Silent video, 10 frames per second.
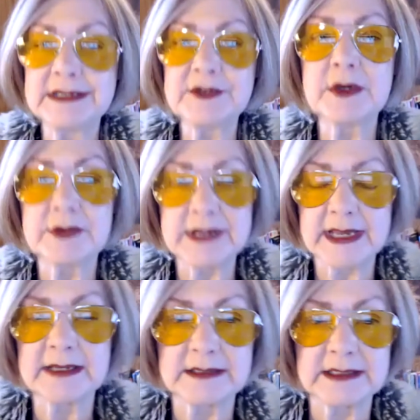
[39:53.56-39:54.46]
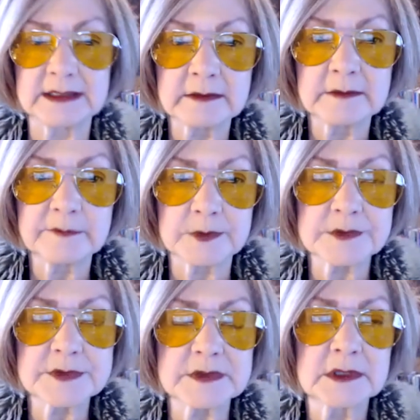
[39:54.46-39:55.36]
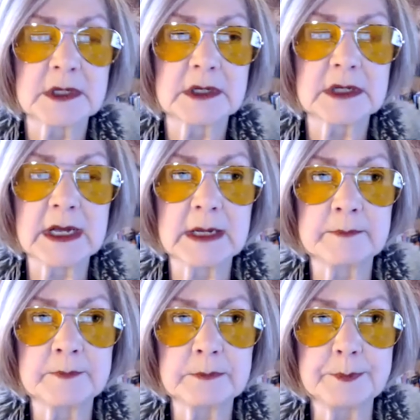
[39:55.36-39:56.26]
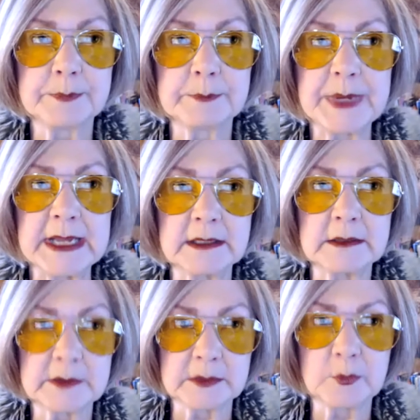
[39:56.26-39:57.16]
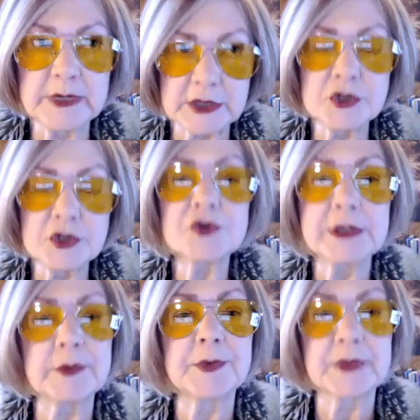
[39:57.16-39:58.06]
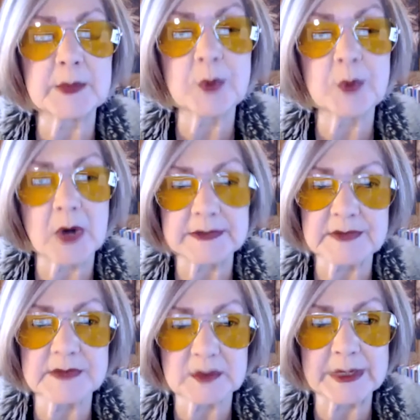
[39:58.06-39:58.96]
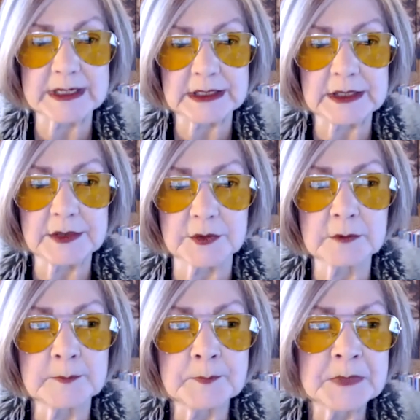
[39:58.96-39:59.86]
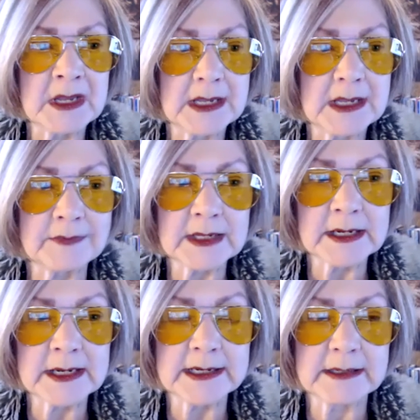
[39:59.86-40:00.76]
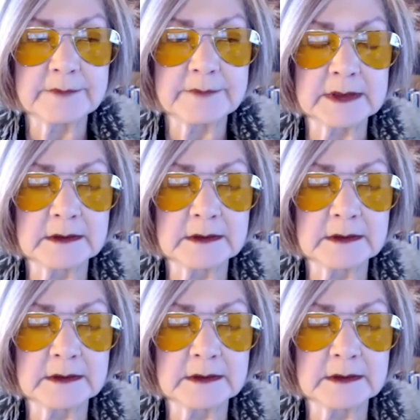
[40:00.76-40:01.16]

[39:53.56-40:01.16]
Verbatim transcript: need to go to editing first. Um, but we can usually go through that process in about a year. And then I have a